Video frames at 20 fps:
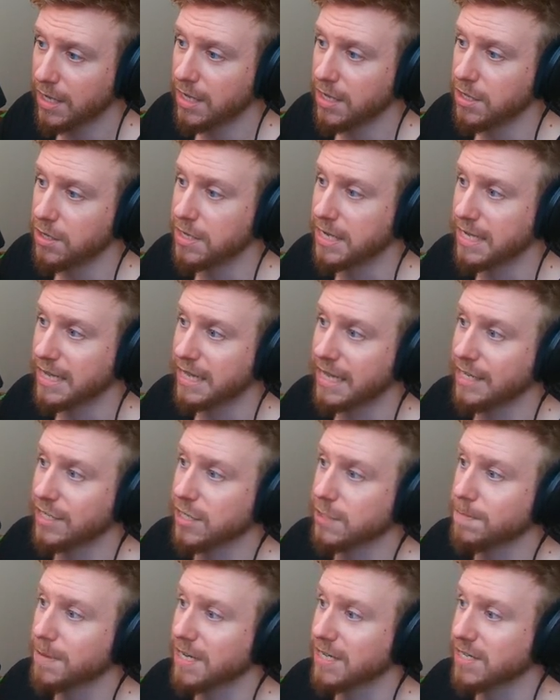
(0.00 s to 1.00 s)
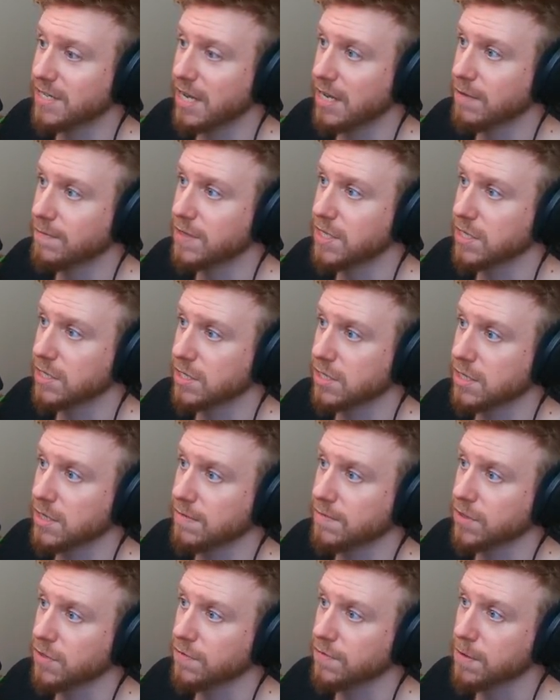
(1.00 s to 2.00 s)
you can get that just by salvaging
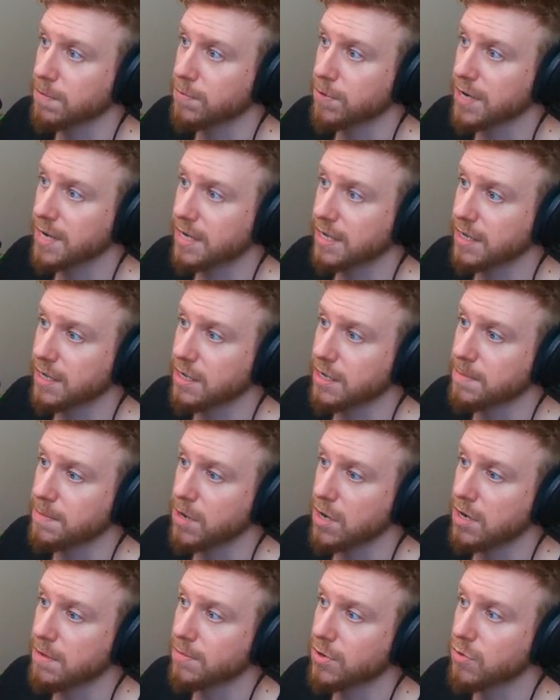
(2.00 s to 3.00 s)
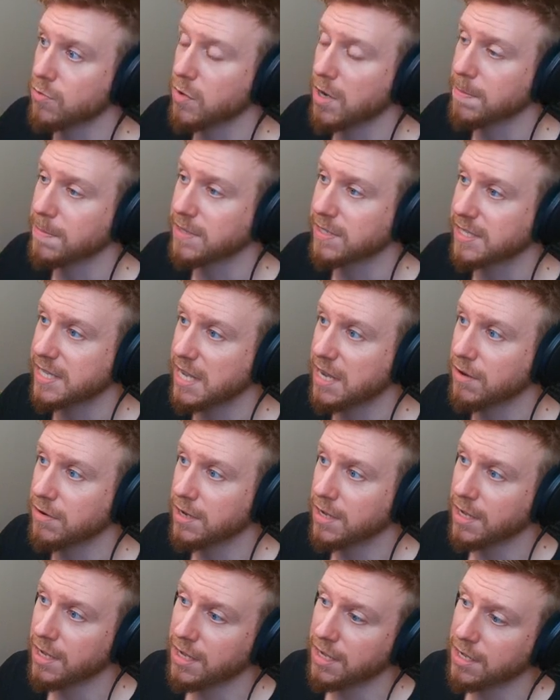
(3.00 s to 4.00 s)
stuff. So if you break armor and weapons
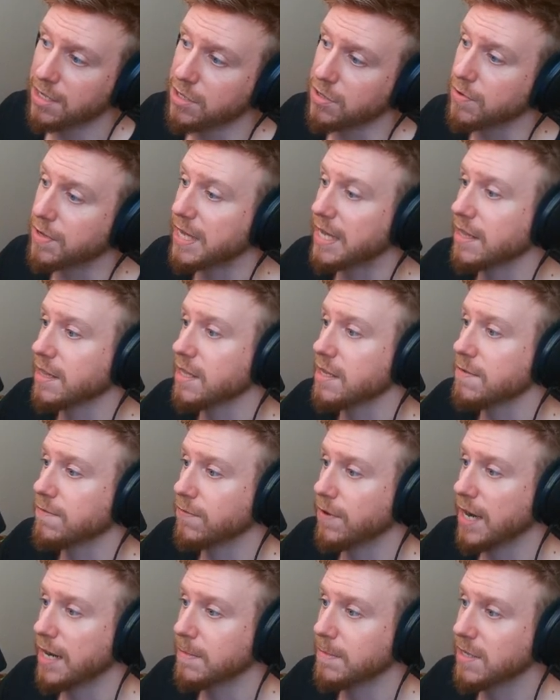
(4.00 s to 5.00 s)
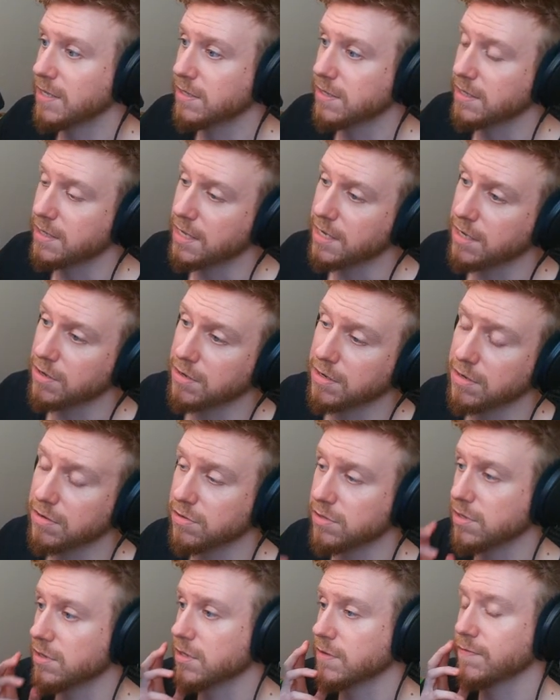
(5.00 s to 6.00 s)
down, you get the fragments, and then you can
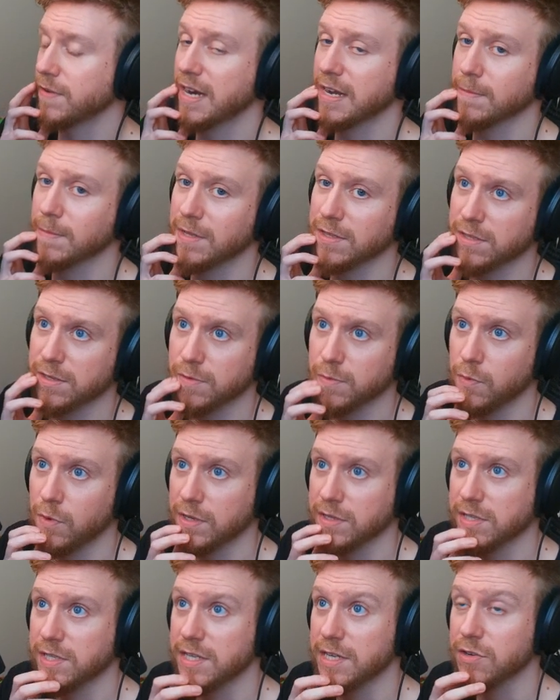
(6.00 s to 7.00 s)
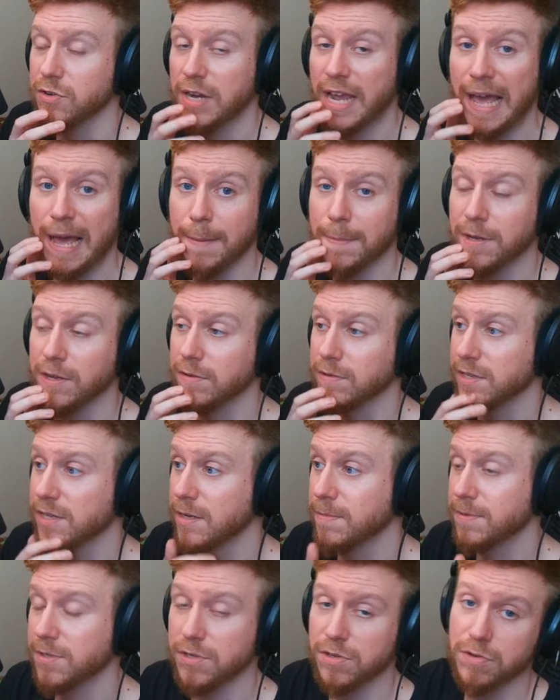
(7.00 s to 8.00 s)
use those fragments once the cap goes
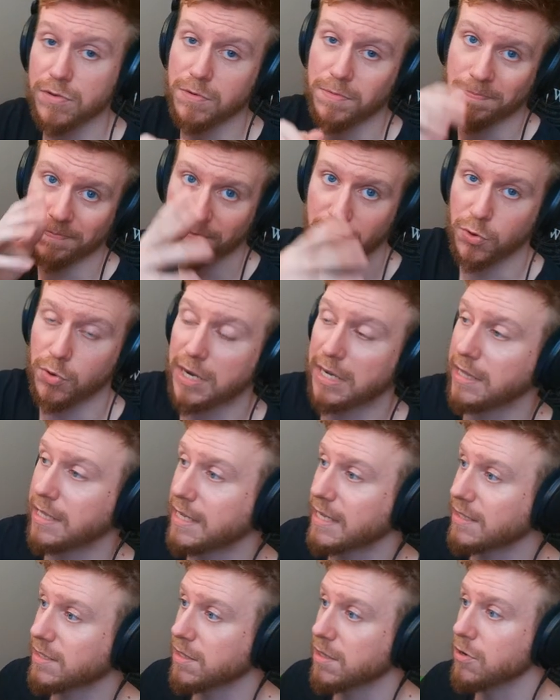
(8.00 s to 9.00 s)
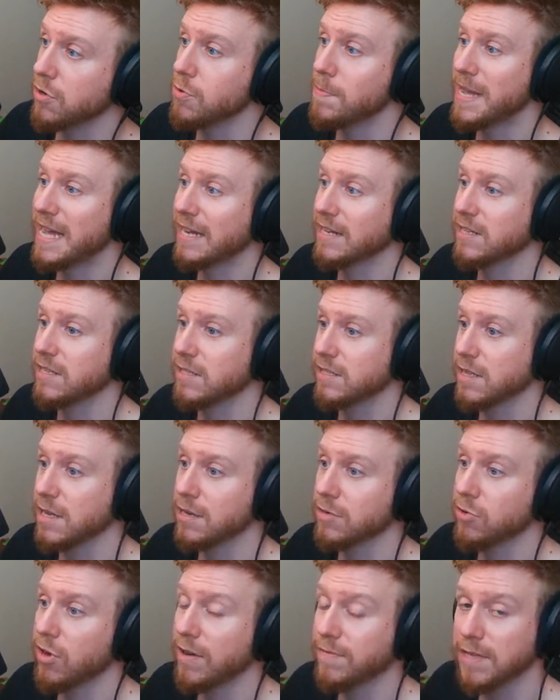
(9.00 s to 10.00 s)
up to quickly get to the new max and
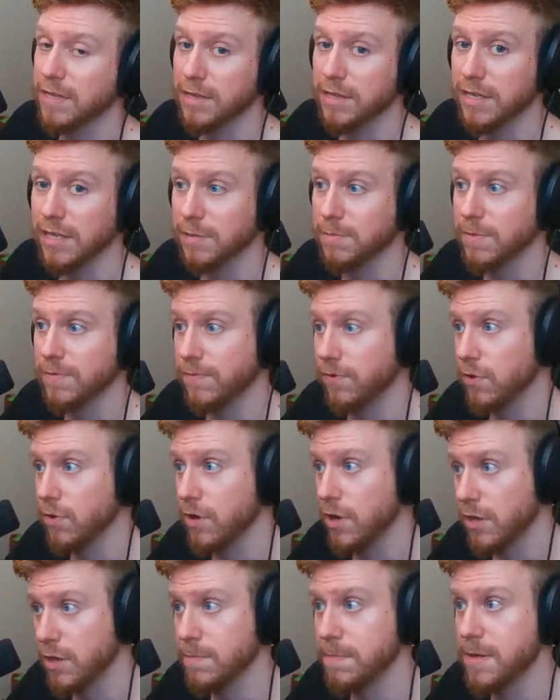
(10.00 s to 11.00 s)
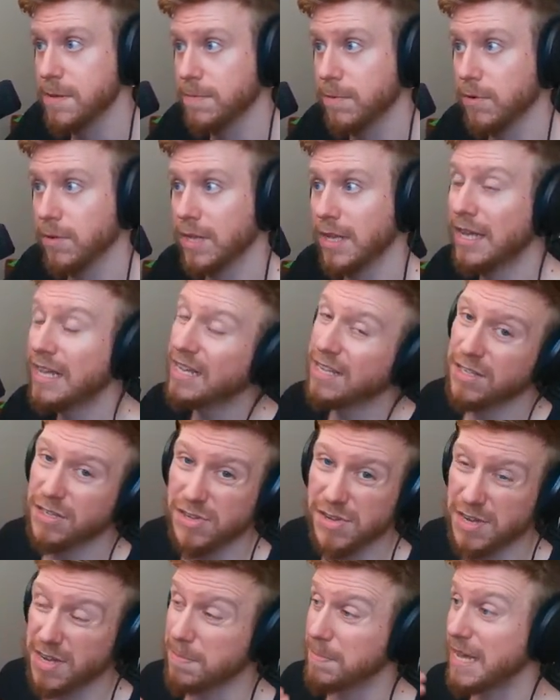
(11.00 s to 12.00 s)
start crafting things before other people,
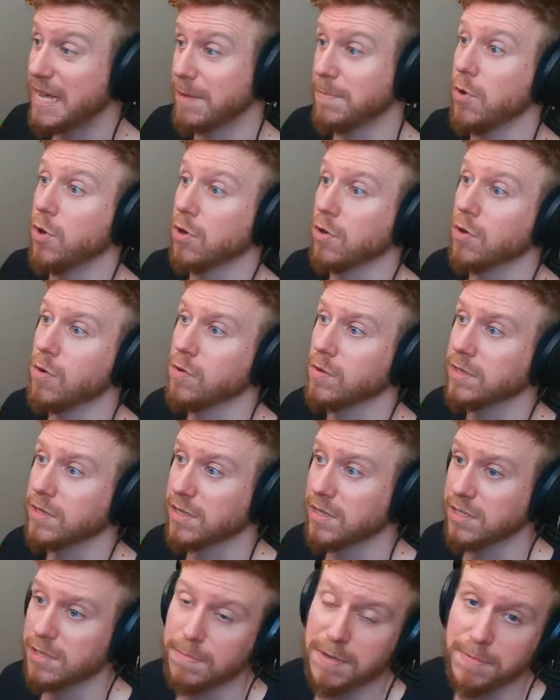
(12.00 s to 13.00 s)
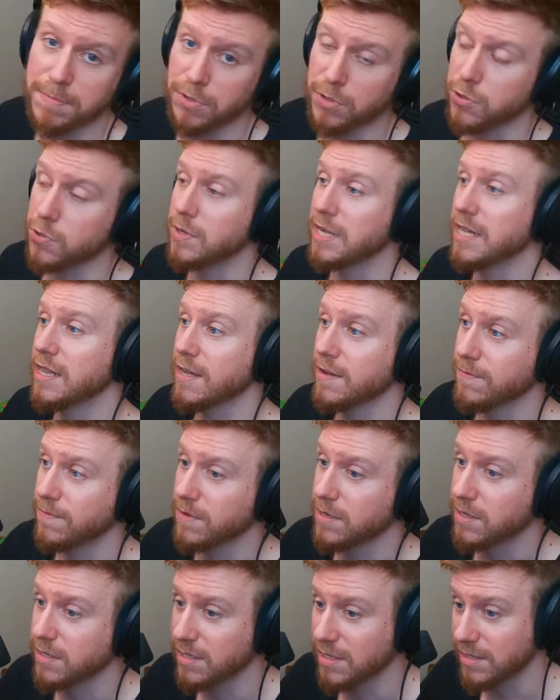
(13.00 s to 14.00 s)
so you can make more gold, because the people who get there
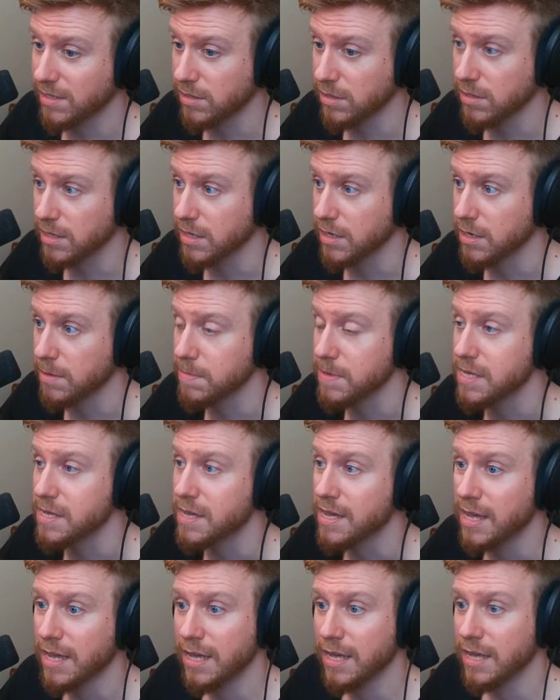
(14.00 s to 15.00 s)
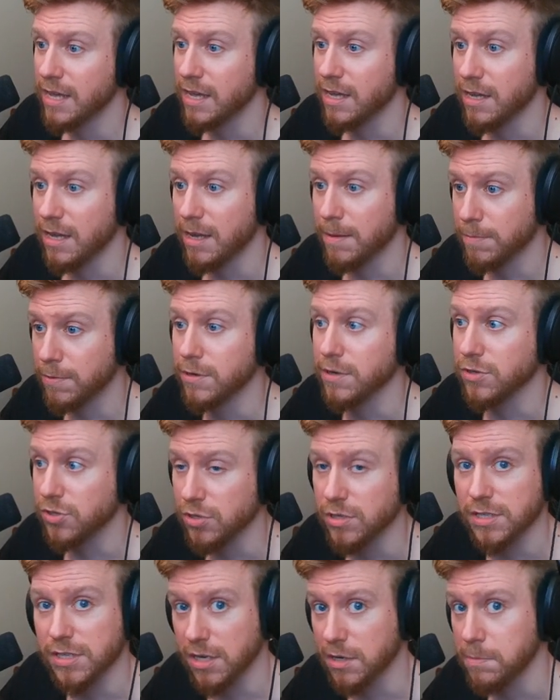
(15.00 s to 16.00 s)
first, it's certainly going to be, I'm pretty
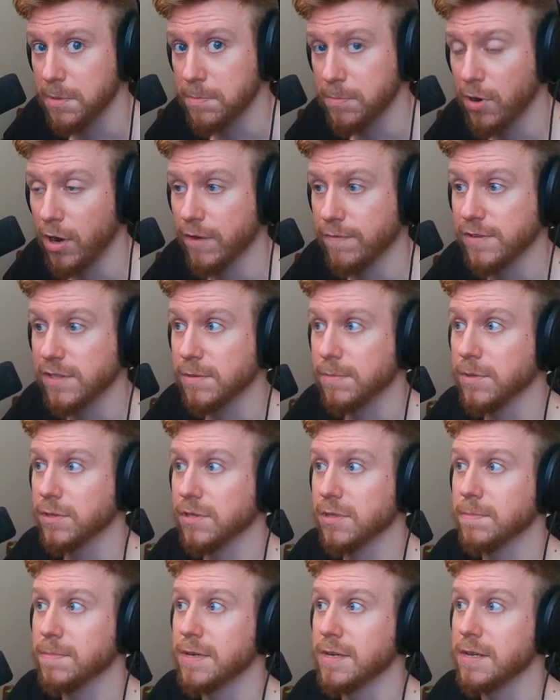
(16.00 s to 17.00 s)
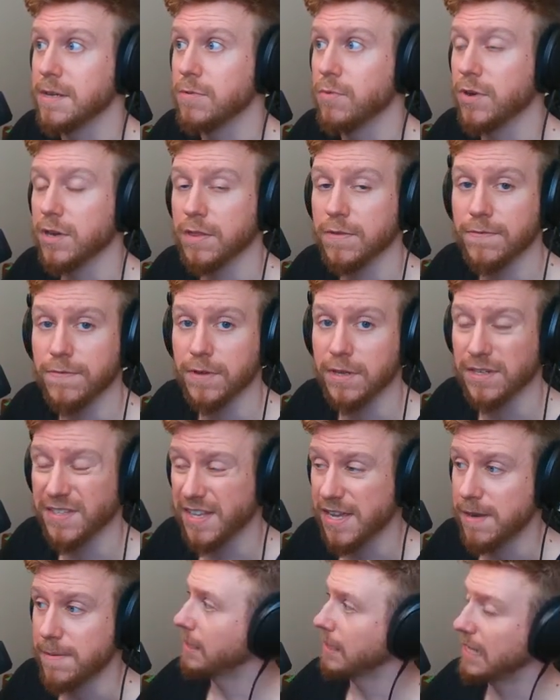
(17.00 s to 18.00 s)
sure it's going to be profitable to be one of the first in.